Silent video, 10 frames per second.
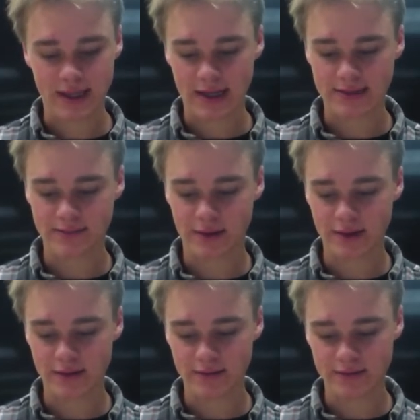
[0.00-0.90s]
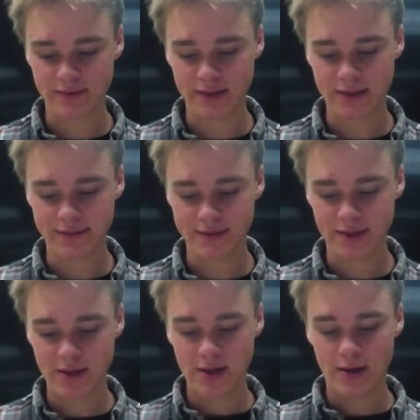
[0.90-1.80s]
act upon those beliefs,
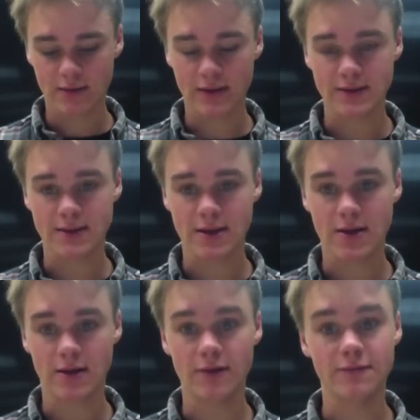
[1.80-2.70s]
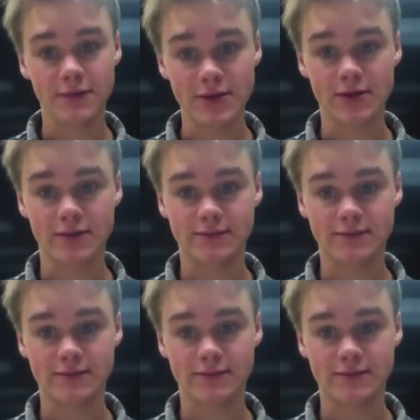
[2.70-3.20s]
or else they aren't real.